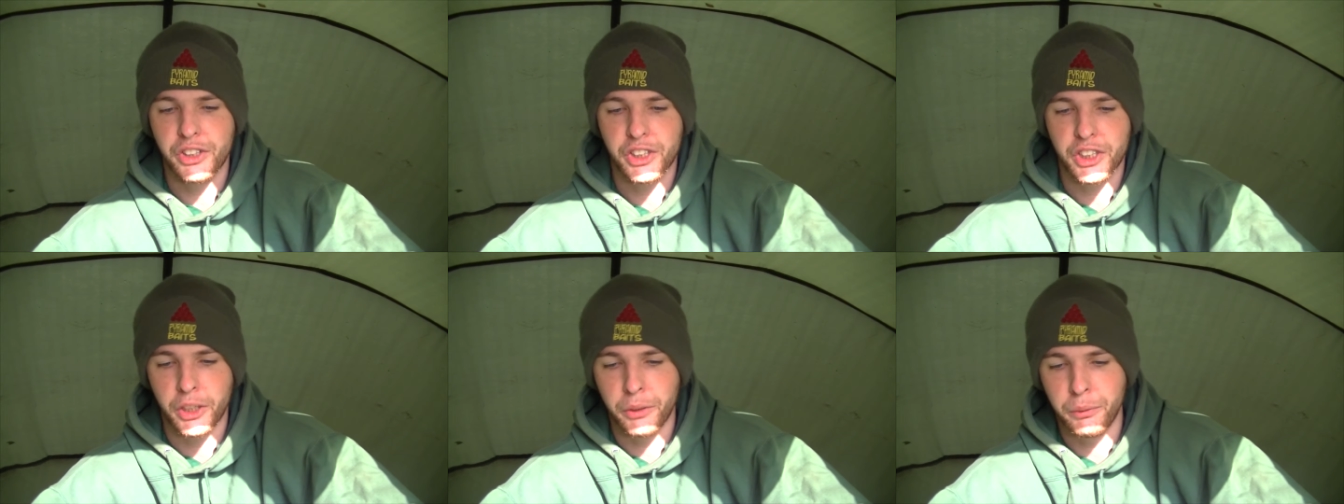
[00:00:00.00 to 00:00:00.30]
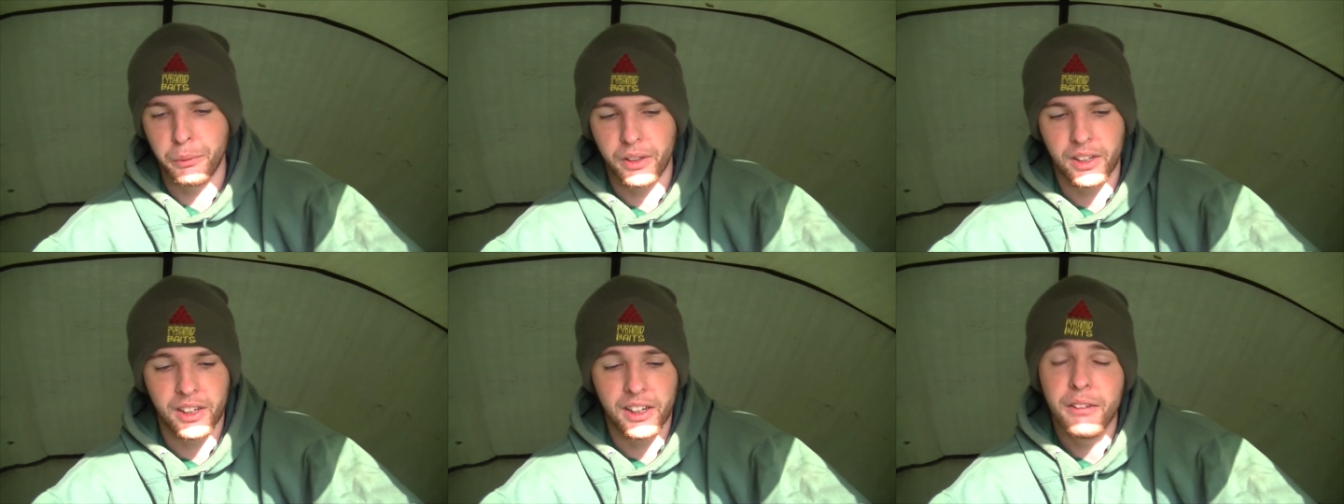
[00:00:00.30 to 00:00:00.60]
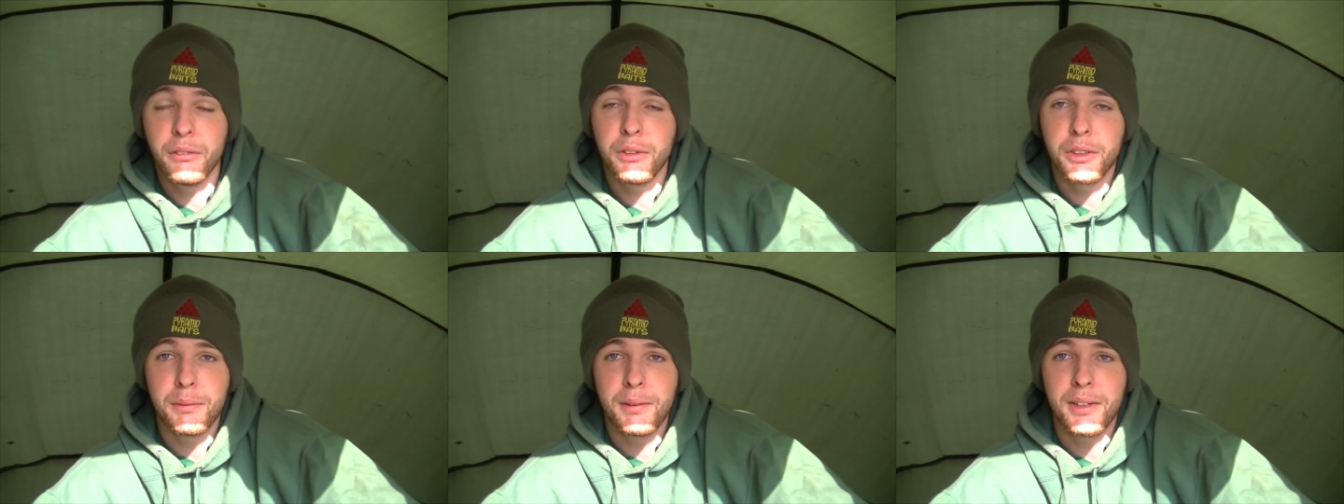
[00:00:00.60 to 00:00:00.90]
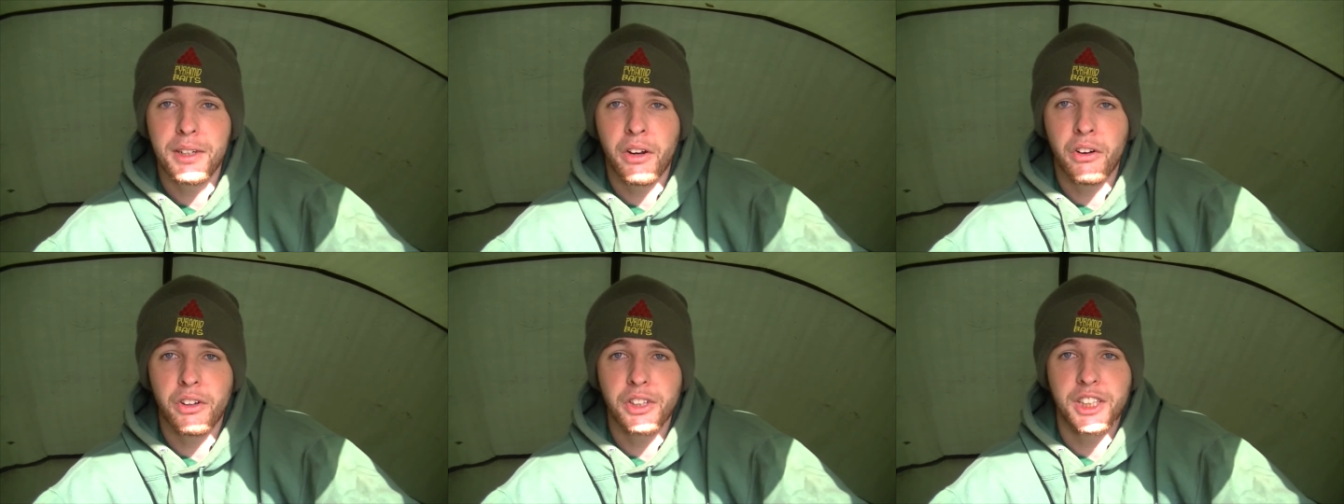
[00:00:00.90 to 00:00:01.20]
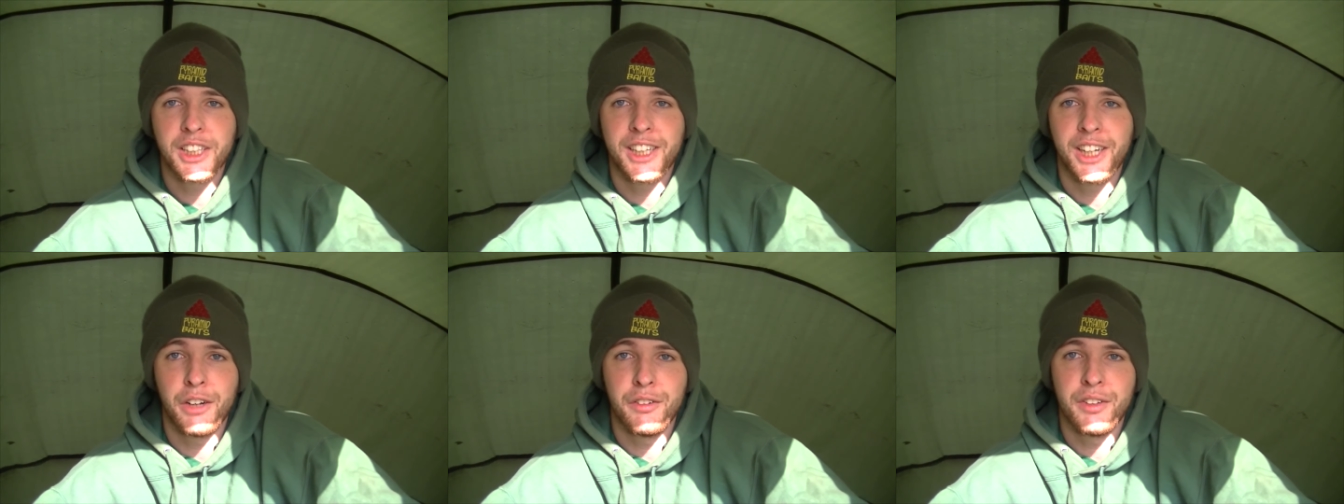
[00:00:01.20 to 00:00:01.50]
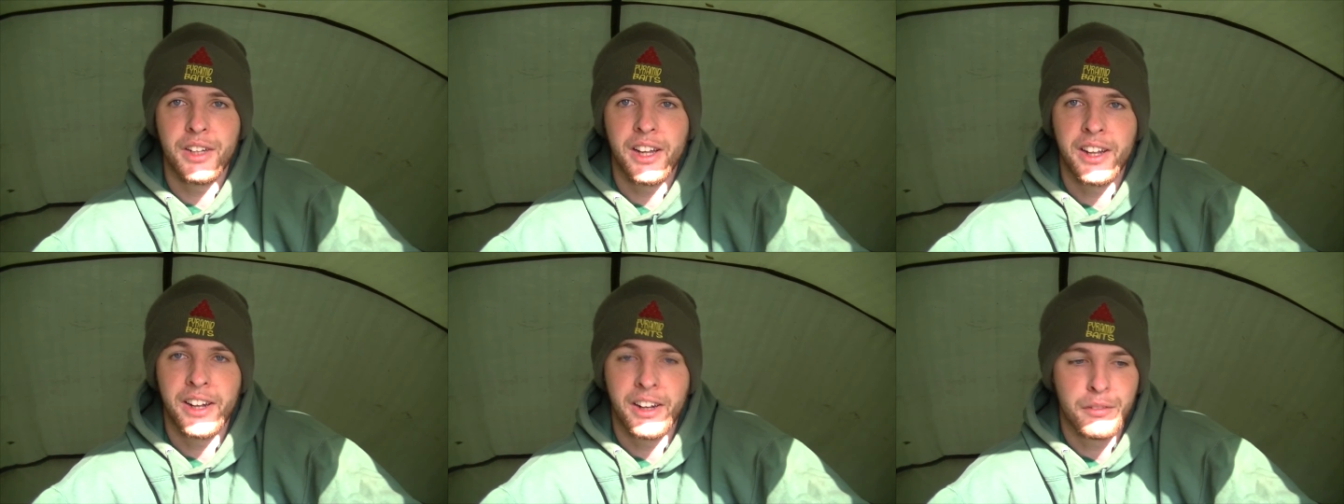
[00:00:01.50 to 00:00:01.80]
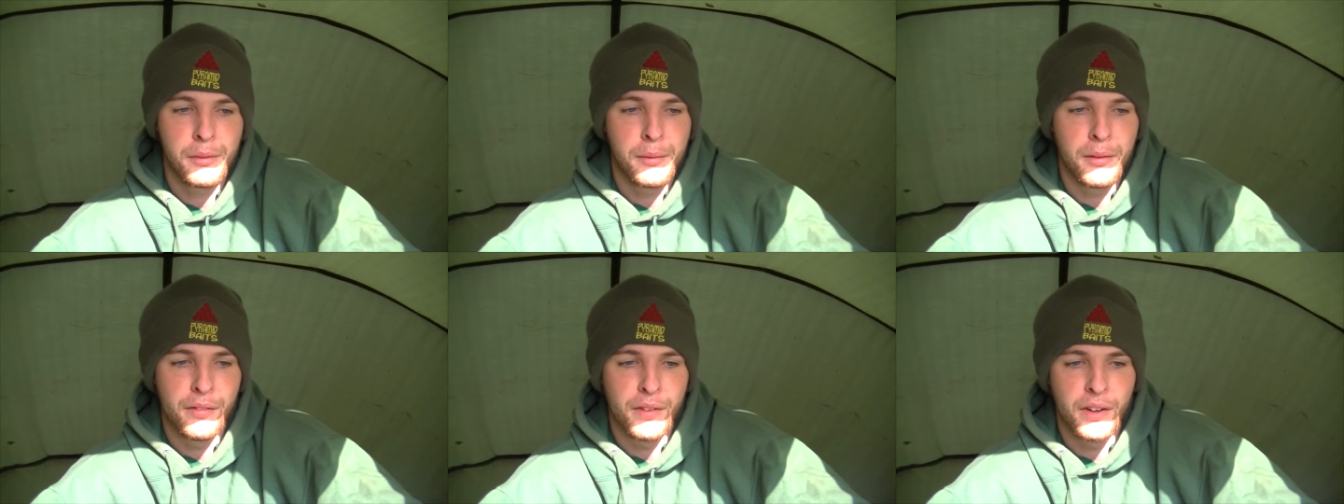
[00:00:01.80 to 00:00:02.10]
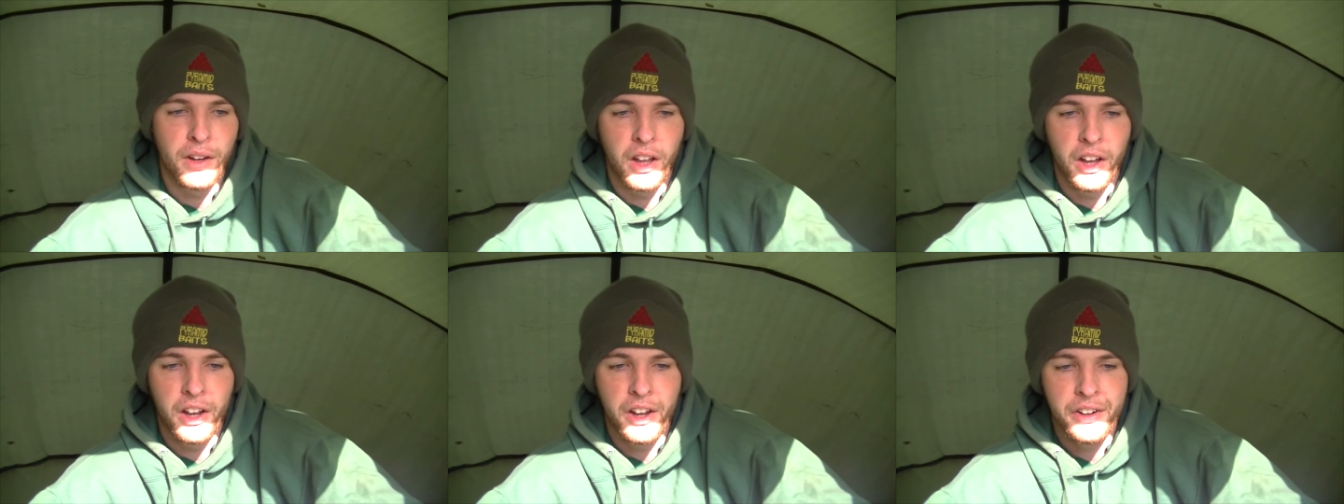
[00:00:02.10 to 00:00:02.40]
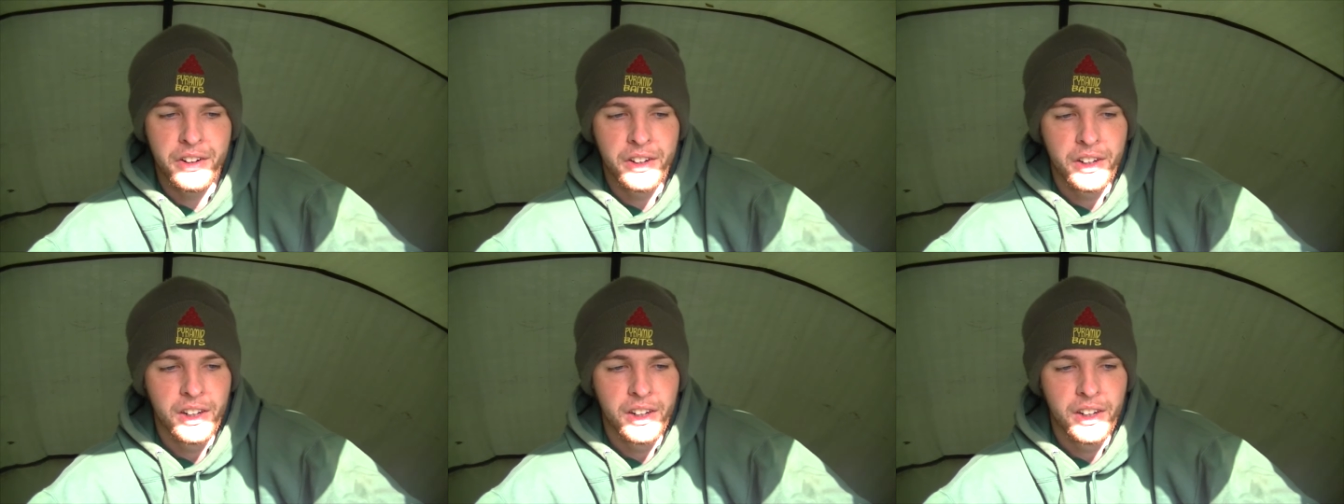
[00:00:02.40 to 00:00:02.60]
So it was a bit nice to go over there and have a bit of a learn